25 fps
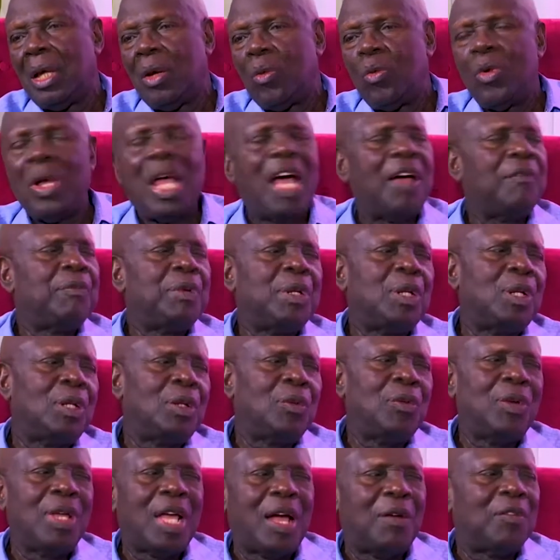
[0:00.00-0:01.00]
we have, been,
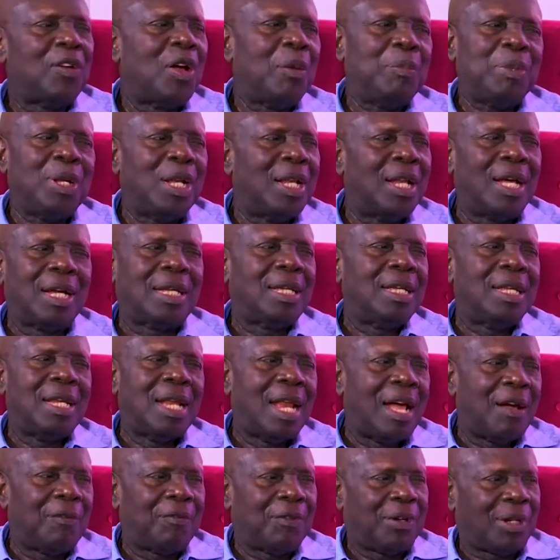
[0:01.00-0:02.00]
we have not been lucky in
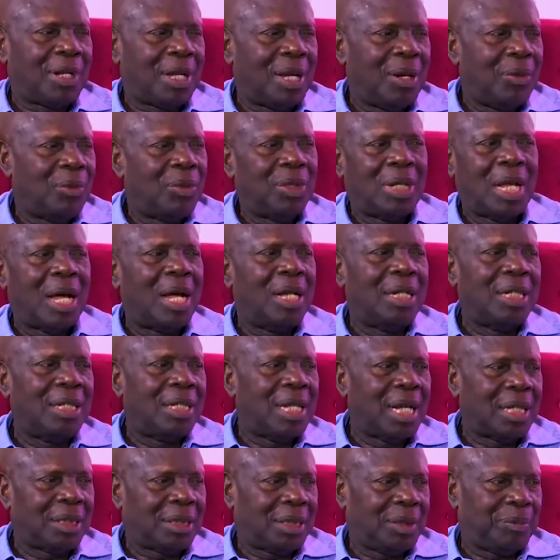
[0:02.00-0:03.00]
Africa with our
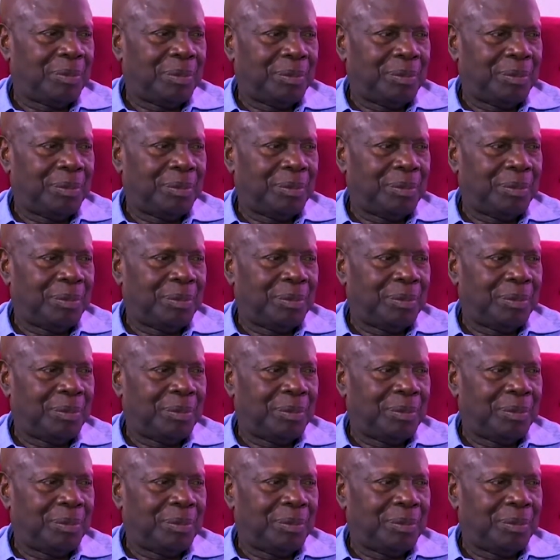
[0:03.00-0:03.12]
leadership.